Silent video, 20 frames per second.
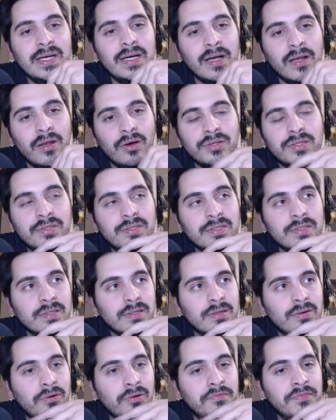a lot
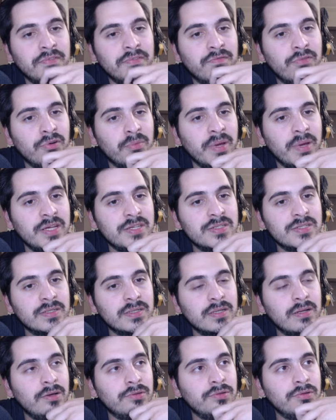of information,
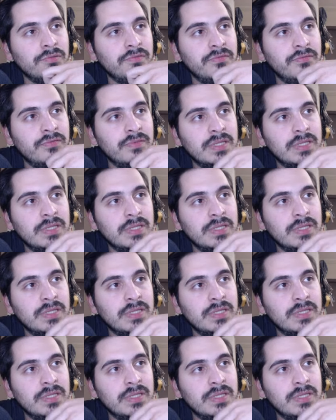a lot of